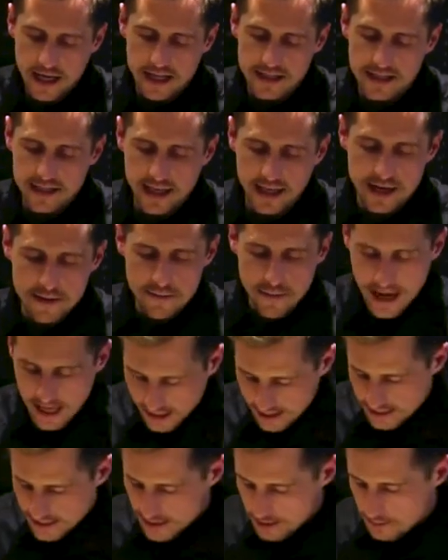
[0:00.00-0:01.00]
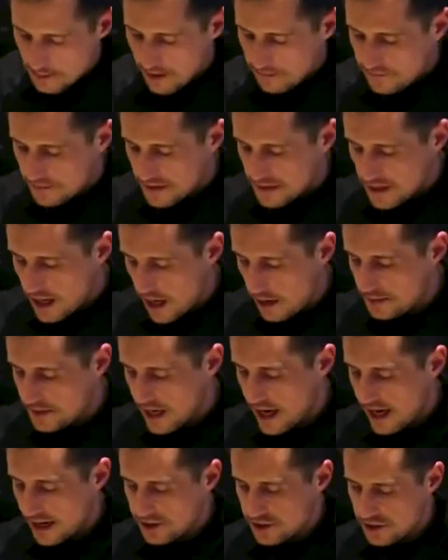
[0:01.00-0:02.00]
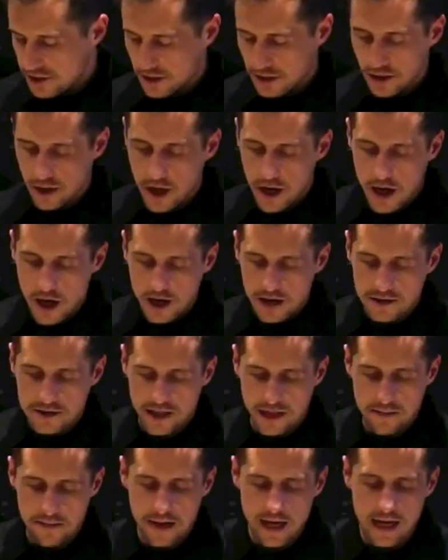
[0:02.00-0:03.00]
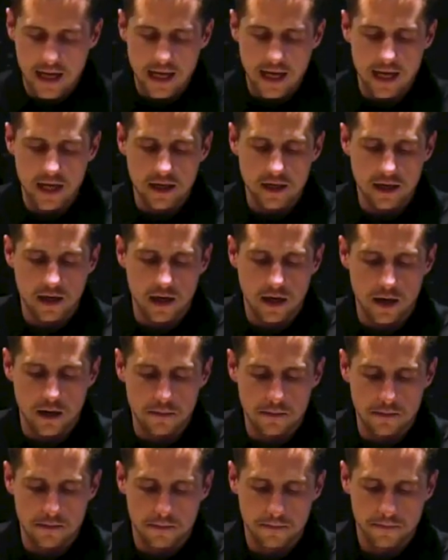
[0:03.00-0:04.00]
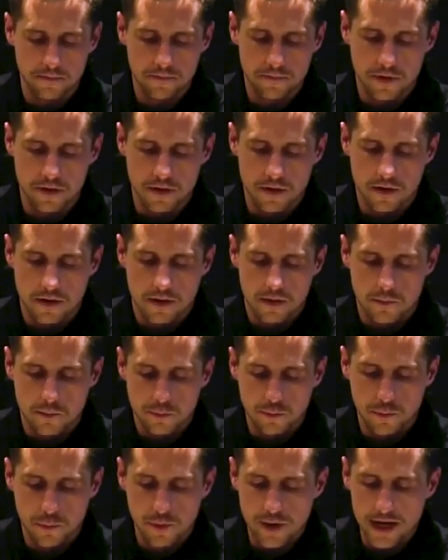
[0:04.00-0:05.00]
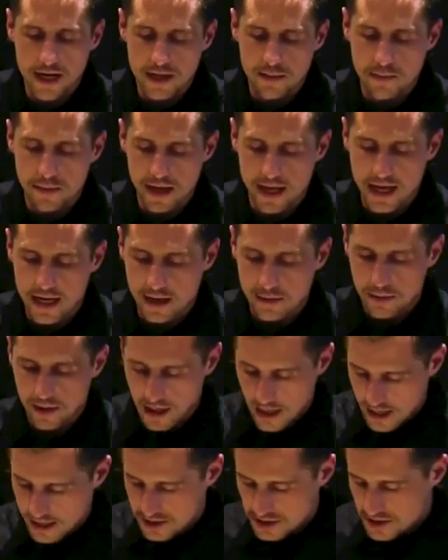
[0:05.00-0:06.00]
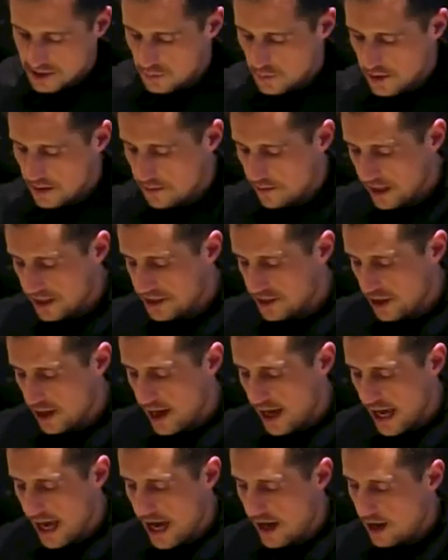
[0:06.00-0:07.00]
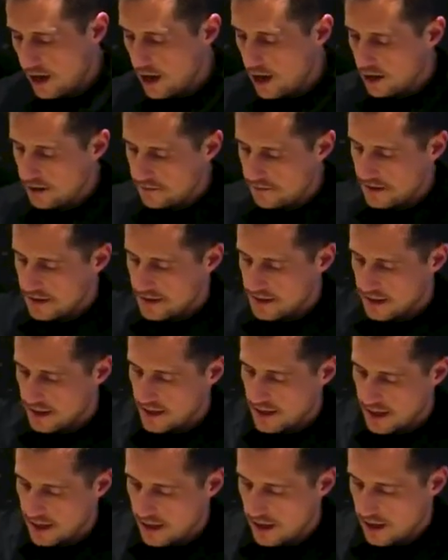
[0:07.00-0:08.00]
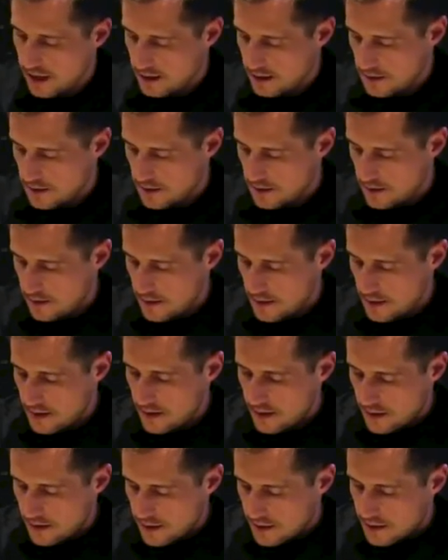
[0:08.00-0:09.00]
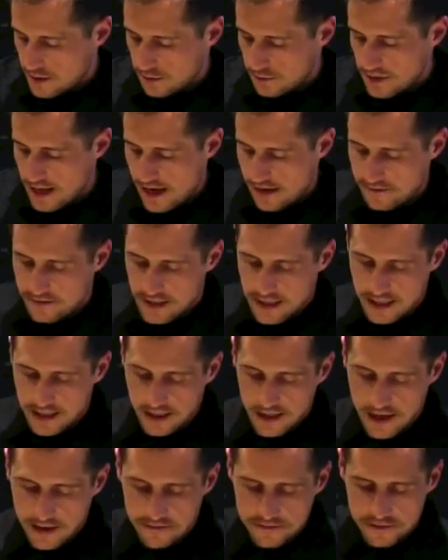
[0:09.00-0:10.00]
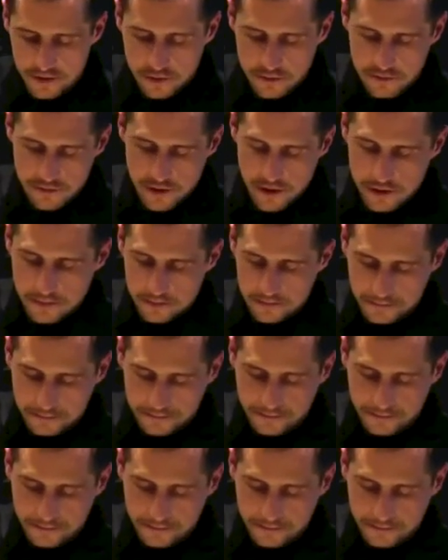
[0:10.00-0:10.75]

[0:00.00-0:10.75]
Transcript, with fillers: It's gonna make the muffin tops extra large. They may get um, pretty big, but I just want to make sure I add all of this in here. Don't have any left over.